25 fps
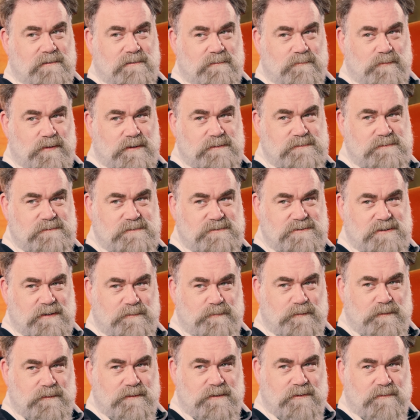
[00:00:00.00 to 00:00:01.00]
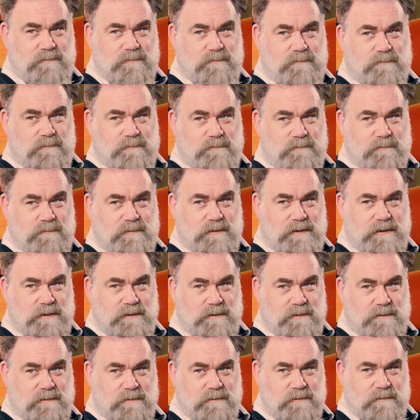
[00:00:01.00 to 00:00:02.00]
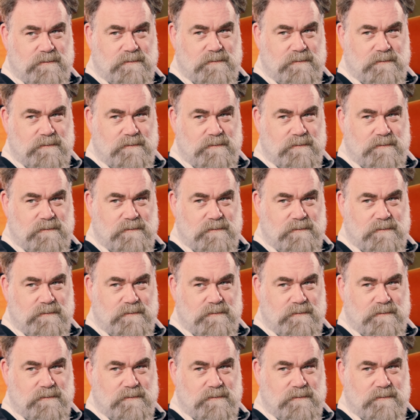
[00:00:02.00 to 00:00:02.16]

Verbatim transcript: Elon Musk chip in your like?